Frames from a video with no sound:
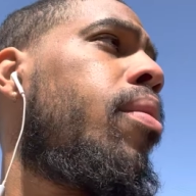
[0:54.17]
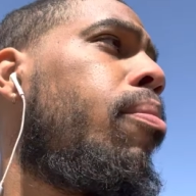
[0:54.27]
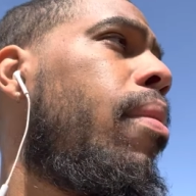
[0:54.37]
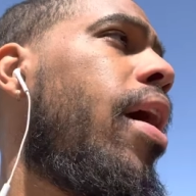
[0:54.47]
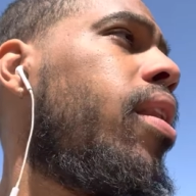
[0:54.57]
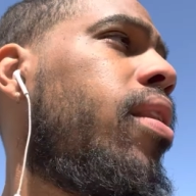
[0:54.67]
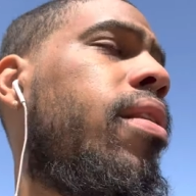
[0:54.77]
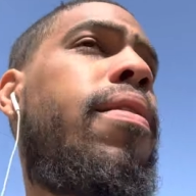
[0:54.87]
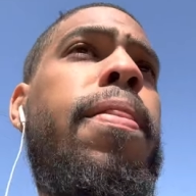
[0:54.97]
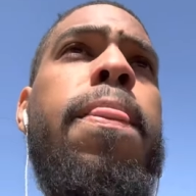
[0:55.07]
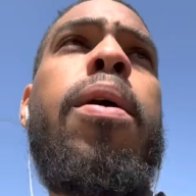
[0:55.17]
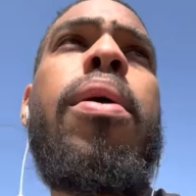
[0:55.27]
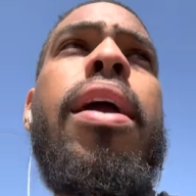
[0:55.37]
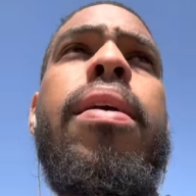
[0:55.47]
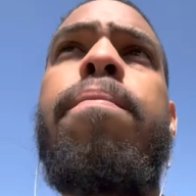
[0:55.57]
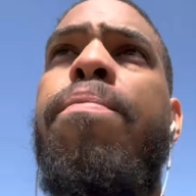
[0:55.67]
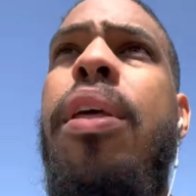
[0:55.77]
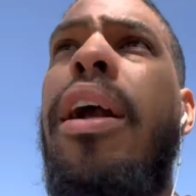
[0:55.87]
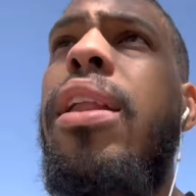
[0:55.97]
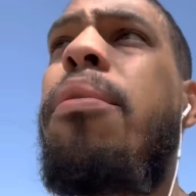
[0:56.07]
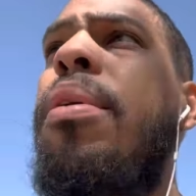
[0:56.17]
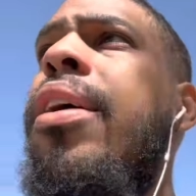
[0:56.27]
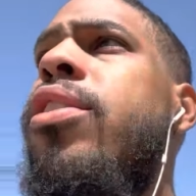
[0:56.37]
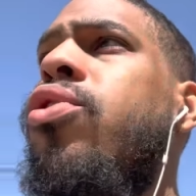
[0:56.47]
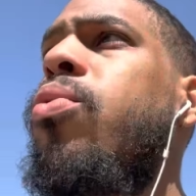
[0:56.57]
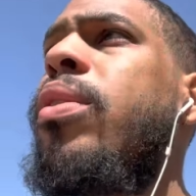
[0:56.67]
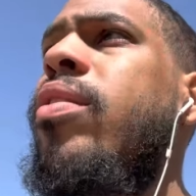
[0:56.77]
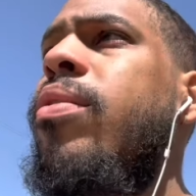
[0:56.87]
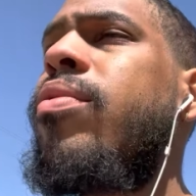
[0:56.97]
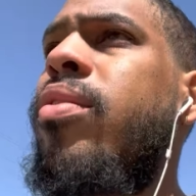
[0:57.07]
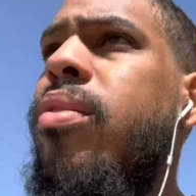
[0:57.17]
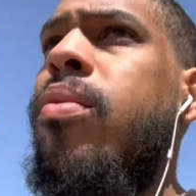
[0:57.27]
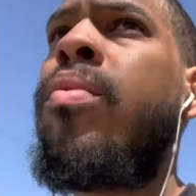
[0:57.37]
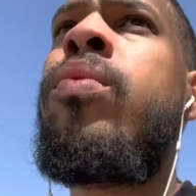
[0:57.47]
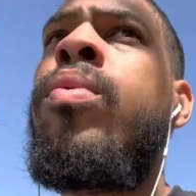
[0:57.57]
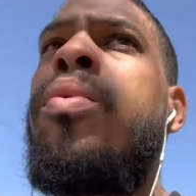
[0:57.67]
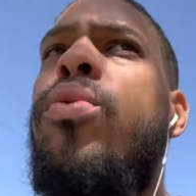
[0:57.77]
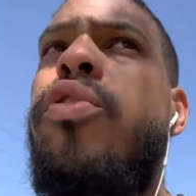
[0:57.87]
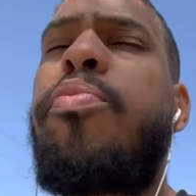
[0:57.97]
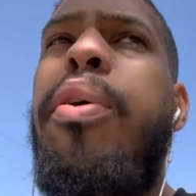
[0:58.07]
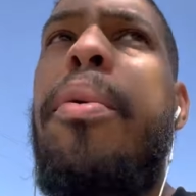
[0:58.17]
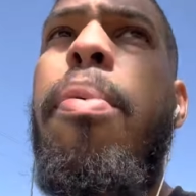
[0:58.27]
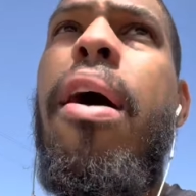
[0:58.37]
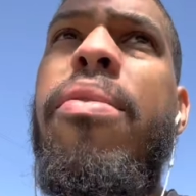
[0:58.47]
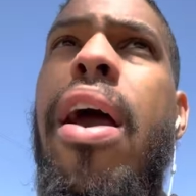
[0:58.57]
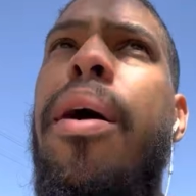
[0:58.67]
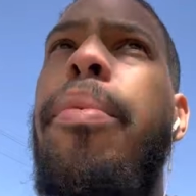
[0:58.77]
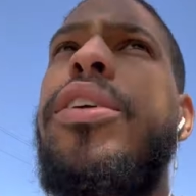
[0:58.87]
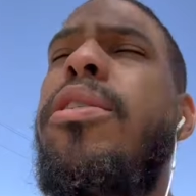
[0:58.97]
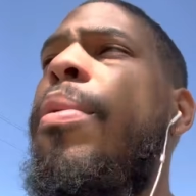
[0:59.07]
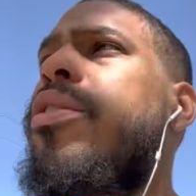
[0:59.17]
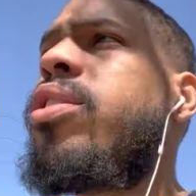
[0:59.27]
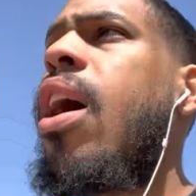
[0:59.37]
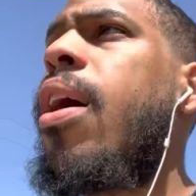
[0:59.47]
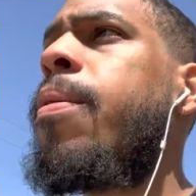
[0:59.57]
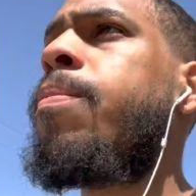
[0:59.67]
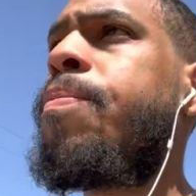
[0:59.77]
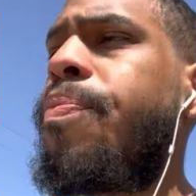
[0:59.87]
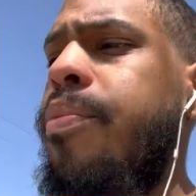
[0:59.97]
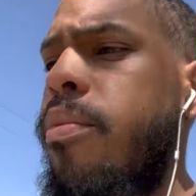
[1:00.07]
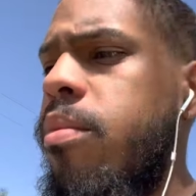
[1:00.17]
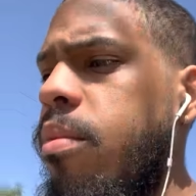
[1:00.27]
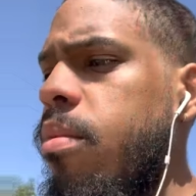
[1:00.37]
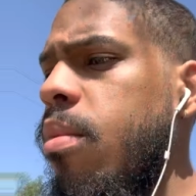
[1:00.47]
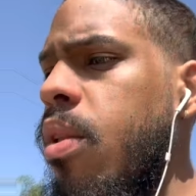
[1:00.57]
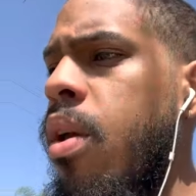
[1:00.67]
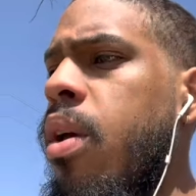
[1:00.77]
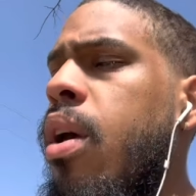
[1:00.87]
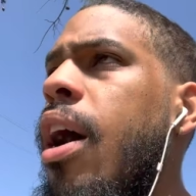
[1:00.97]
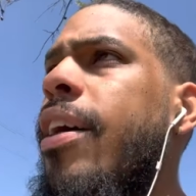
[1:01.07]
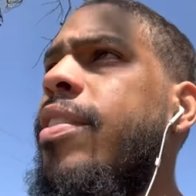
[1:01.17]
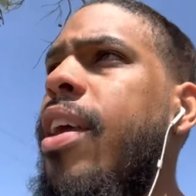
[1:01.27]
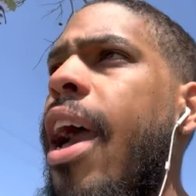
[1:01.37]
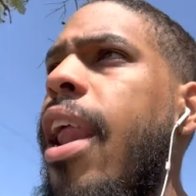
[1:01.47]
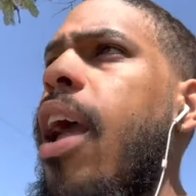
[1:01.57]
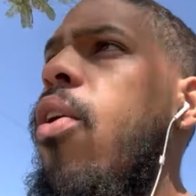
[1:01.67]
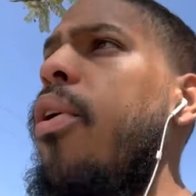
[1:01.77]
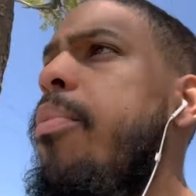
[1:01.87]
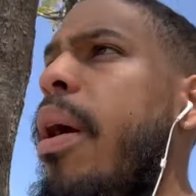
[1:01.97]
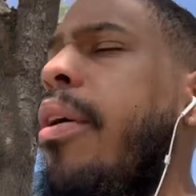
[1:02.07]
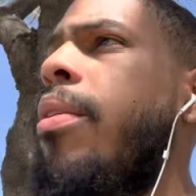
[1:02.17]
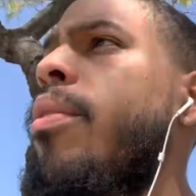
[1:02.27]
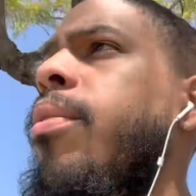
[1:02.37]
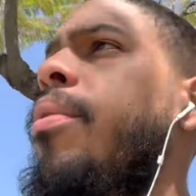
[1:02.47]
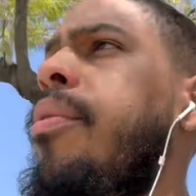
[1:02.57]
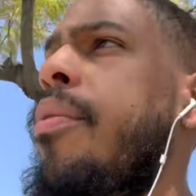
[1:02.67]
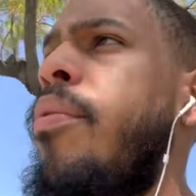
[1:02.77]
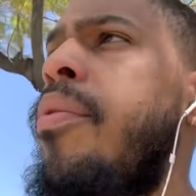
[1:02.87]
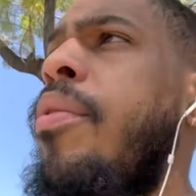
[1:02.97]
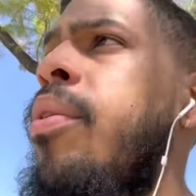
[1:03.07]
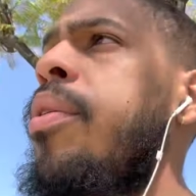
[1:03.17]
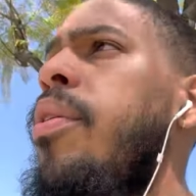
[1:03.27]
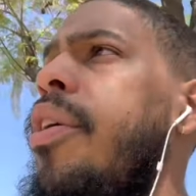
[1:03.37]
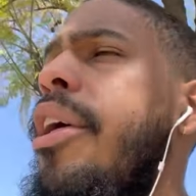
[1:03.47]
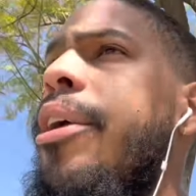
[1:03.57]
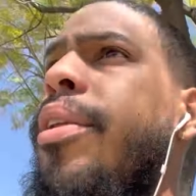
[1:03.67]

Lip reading: men, all right, that claim they're in the truth. We even, through the spirit, probably how about Shem and Shai, I see how they are, man. You